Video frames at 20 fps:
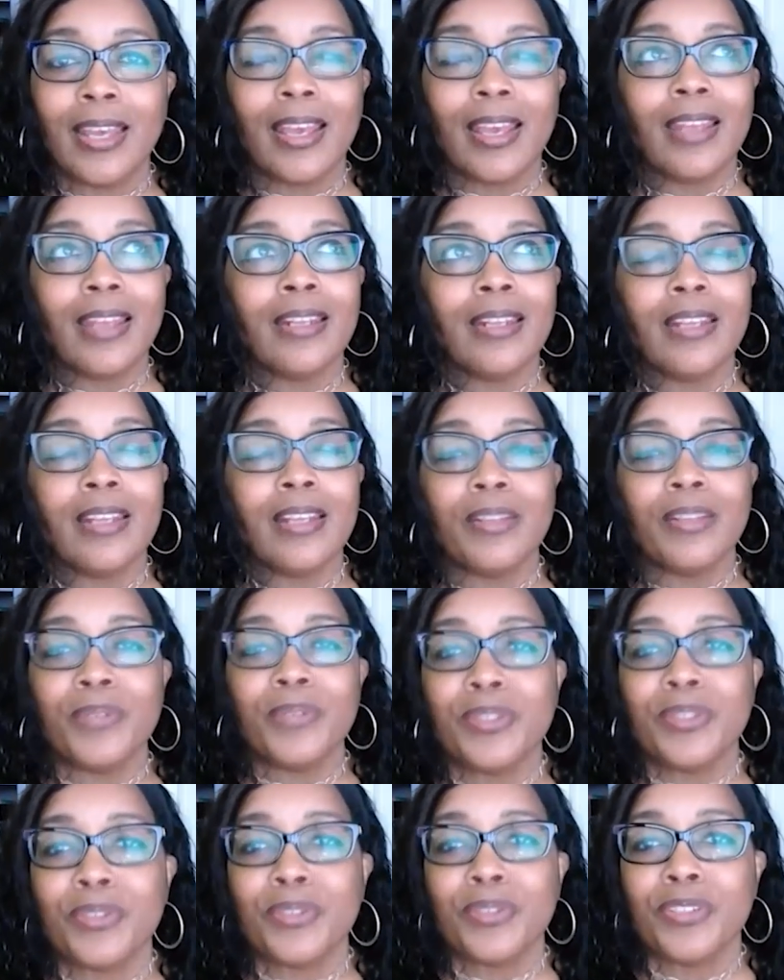And another
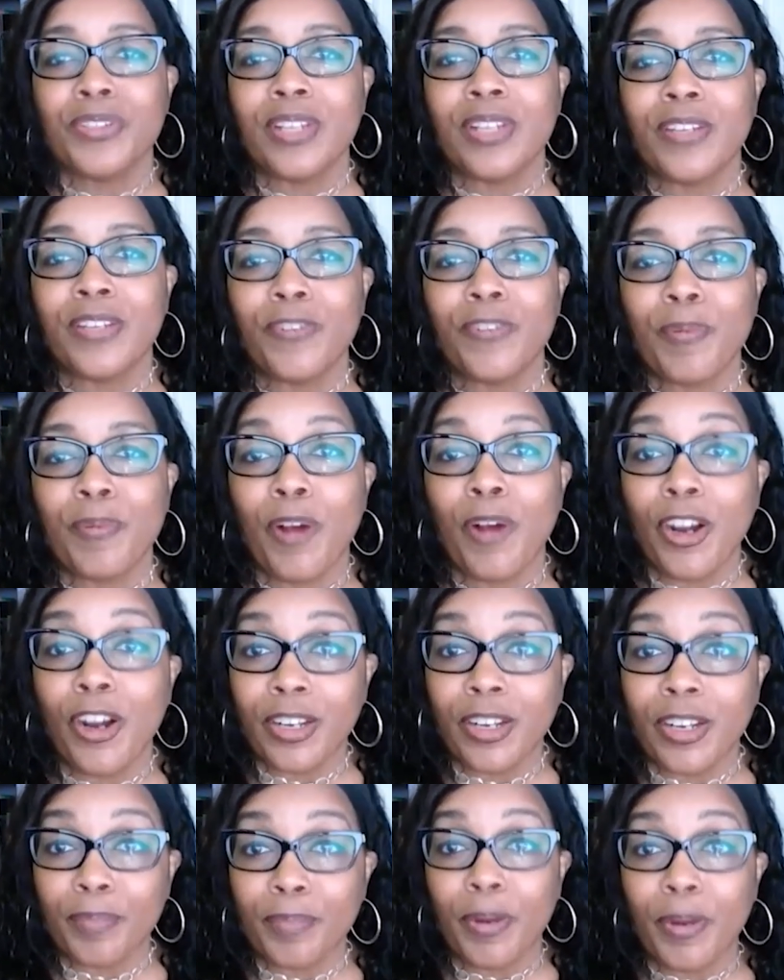research study from
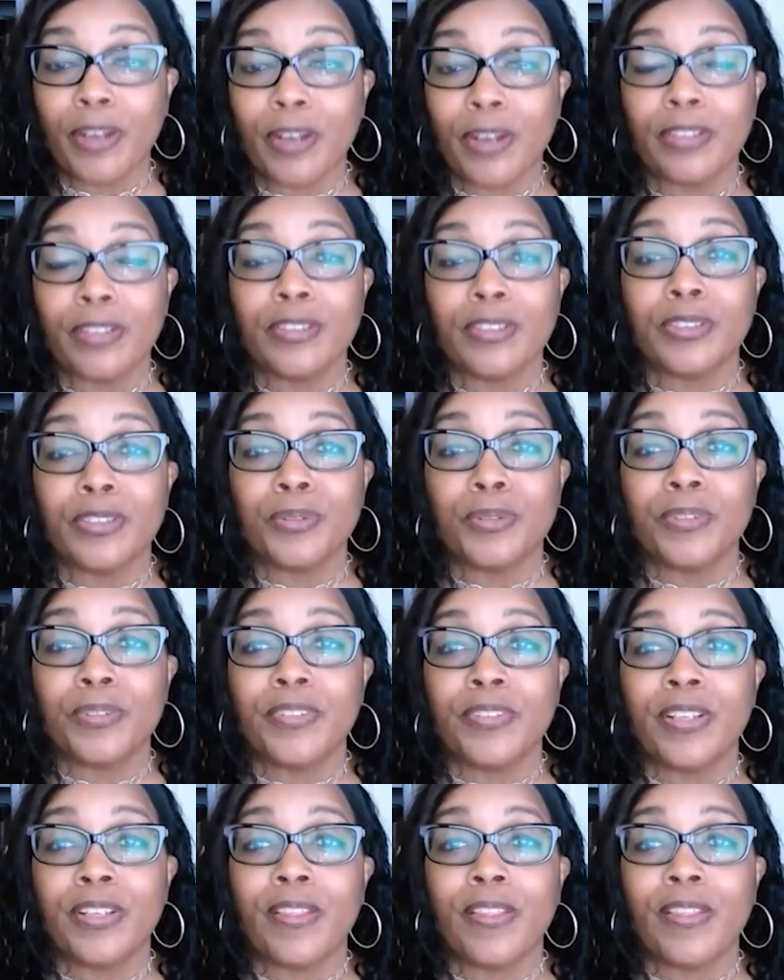Ardent Partners
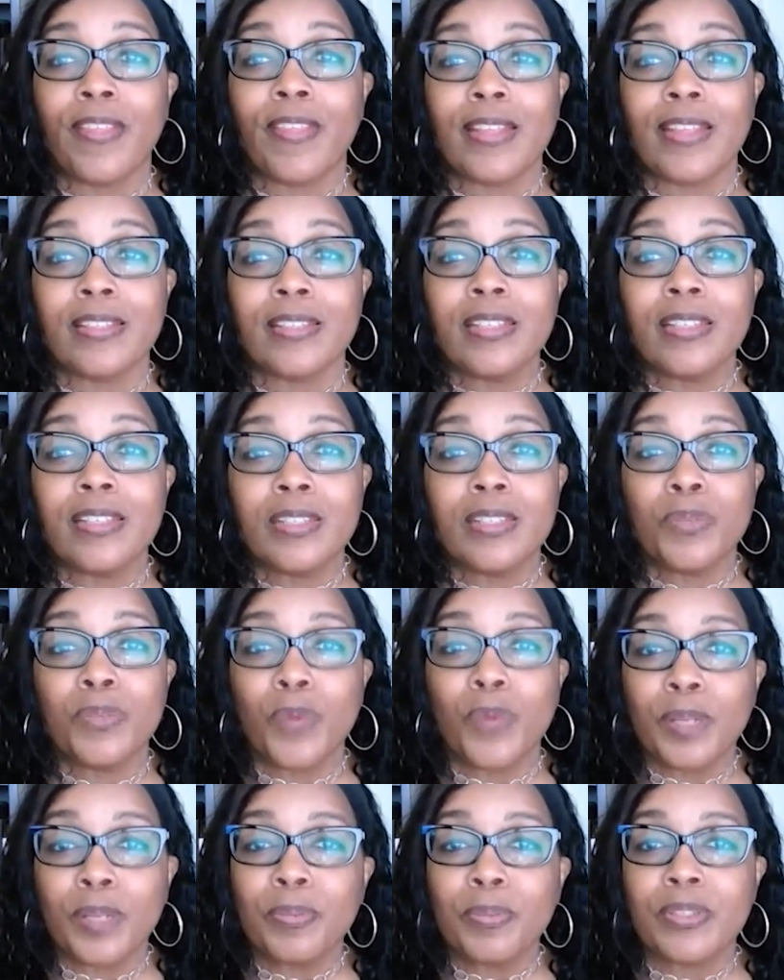revealed that
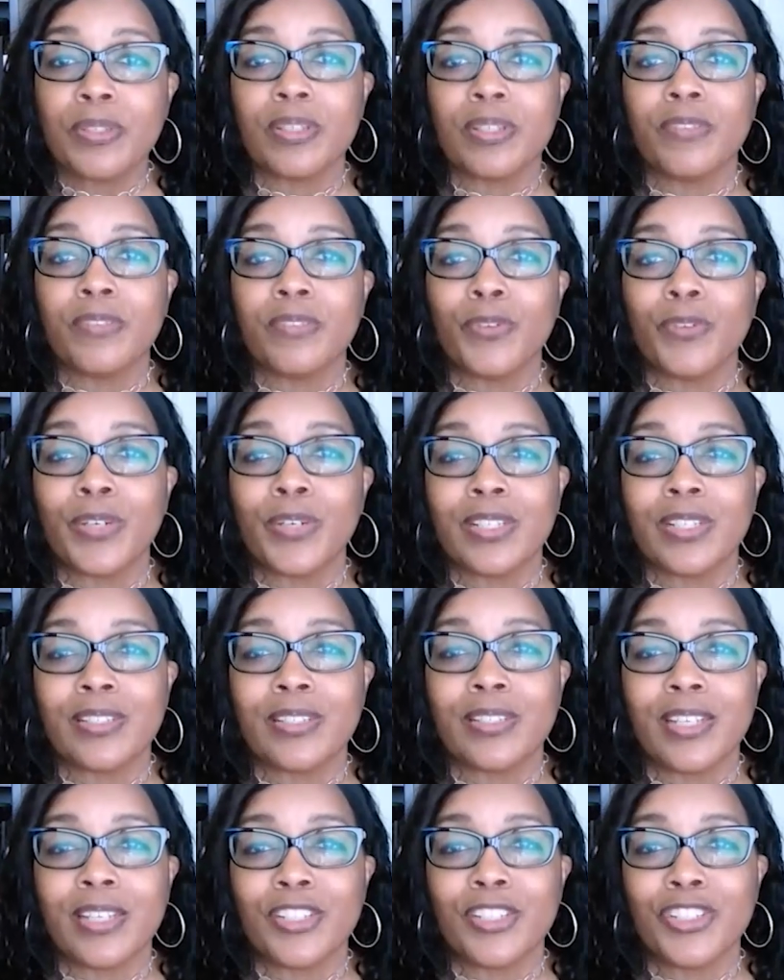61% of
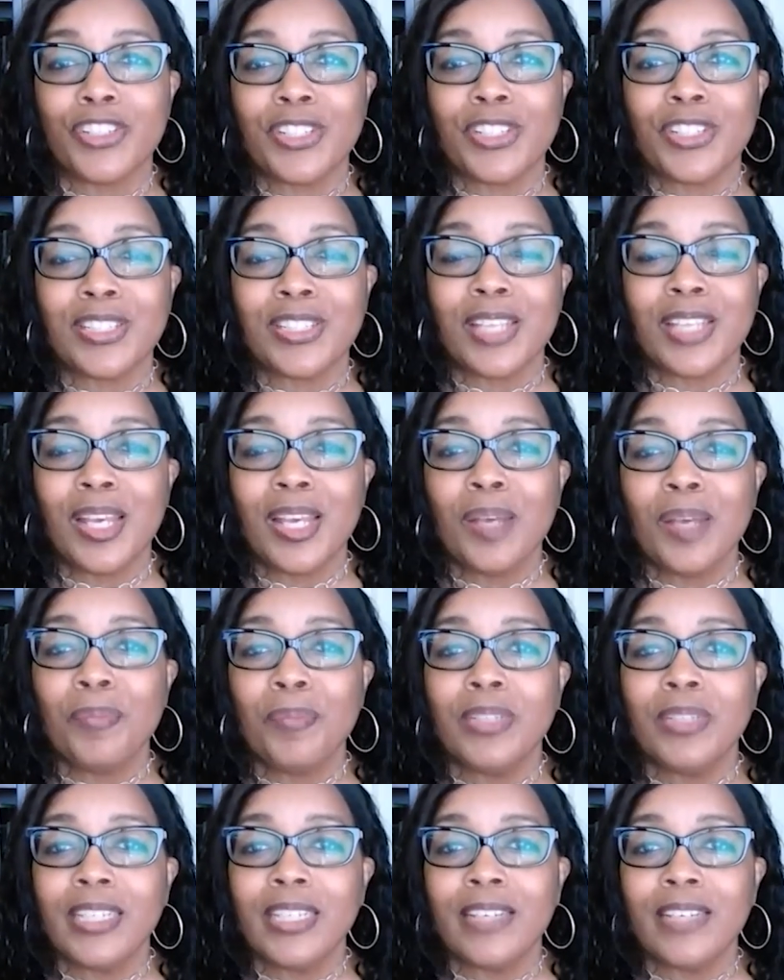organizations
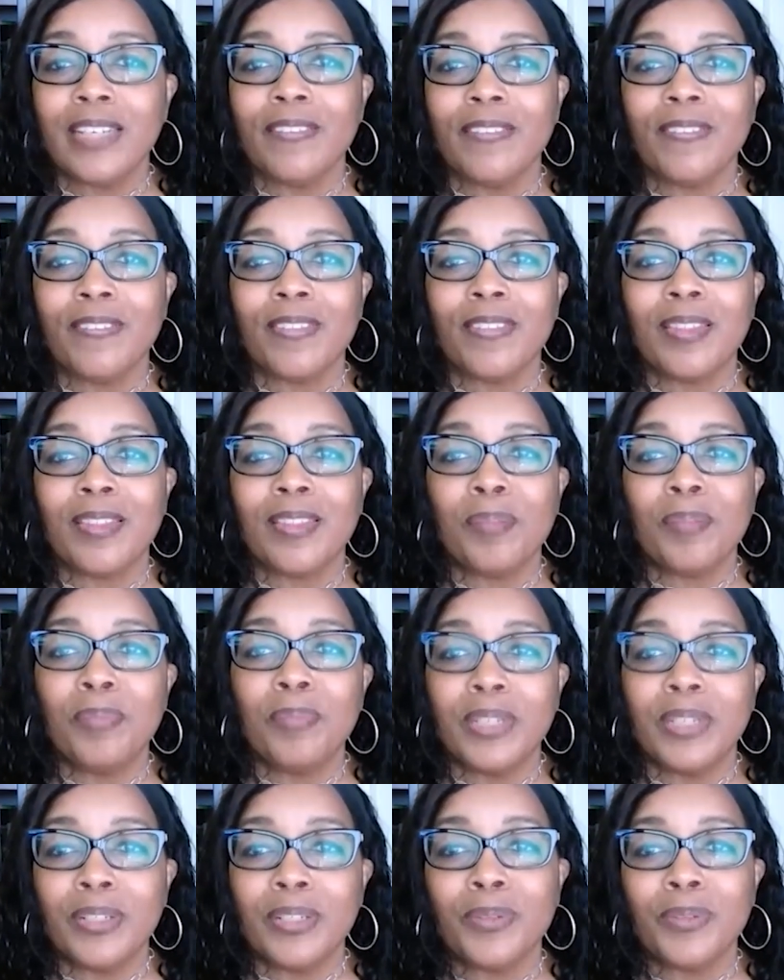believe the
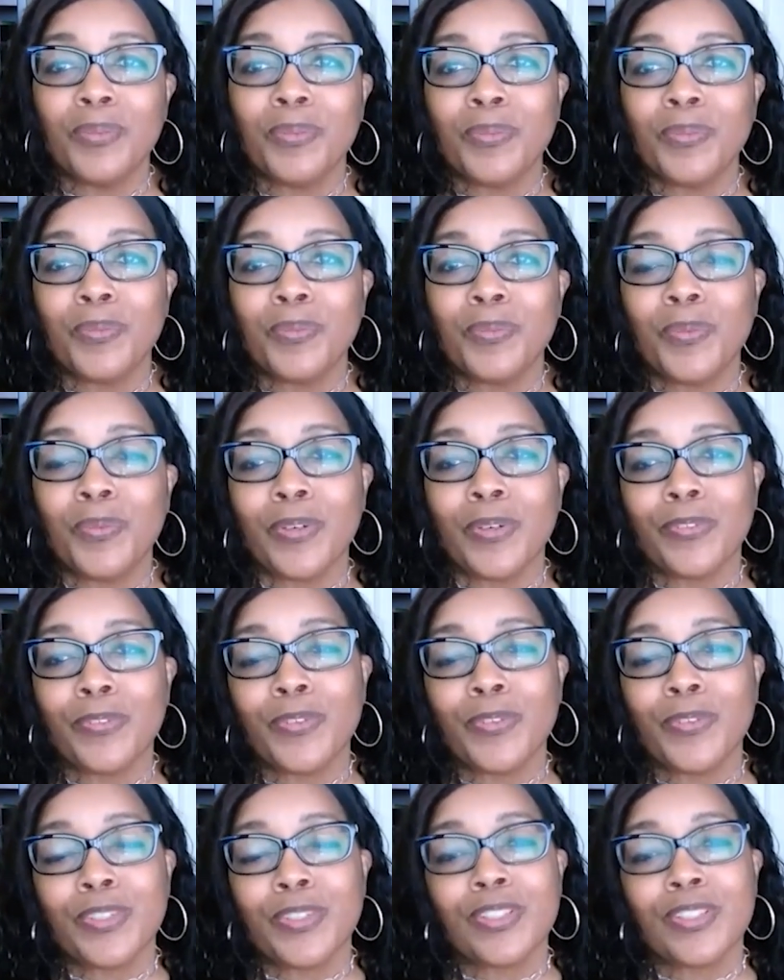blended
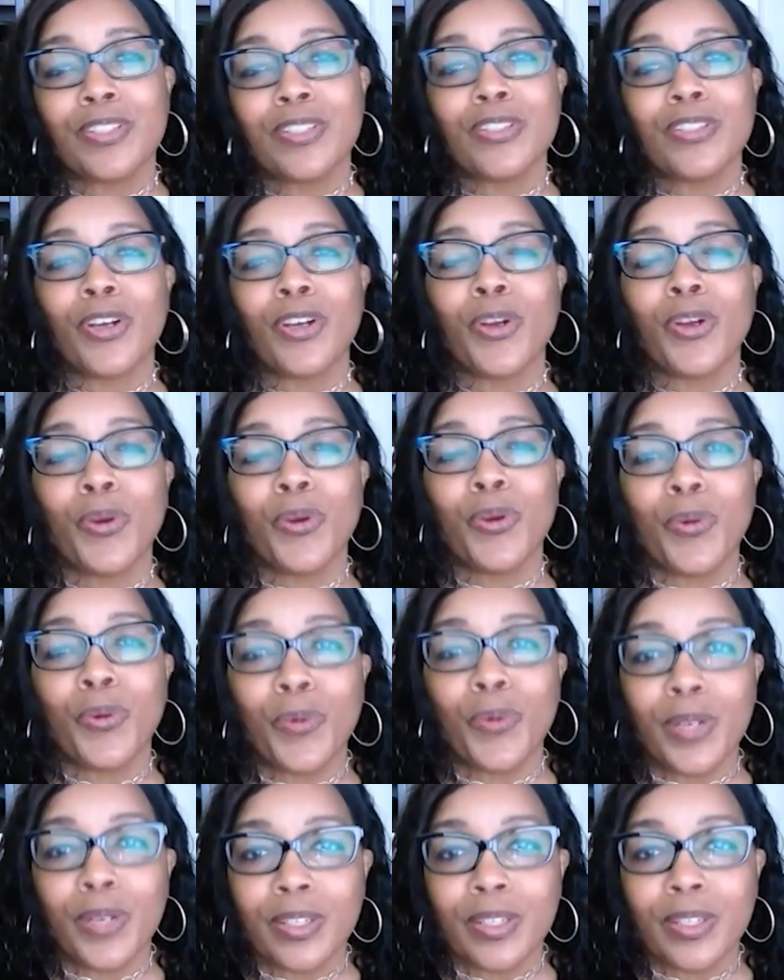workforces are
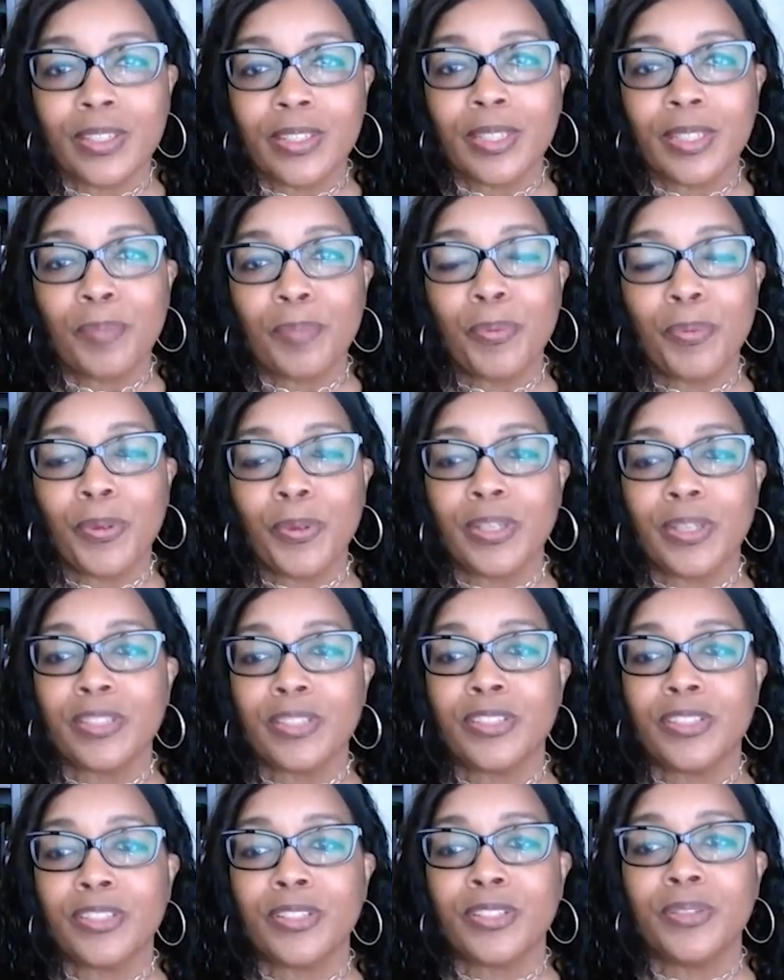critically important
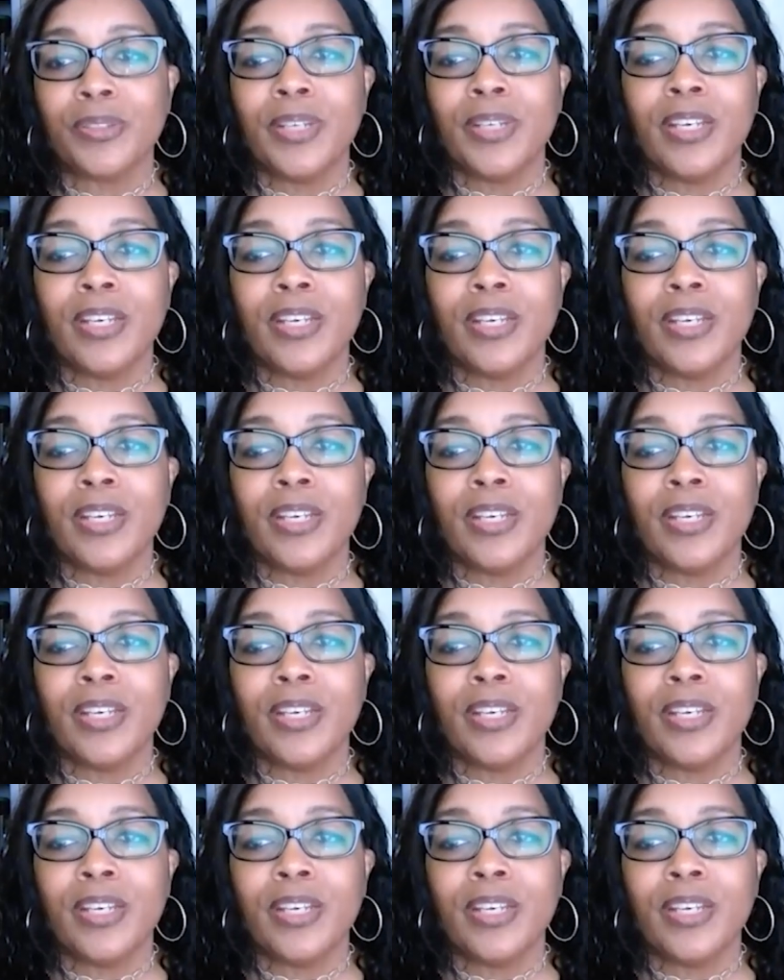to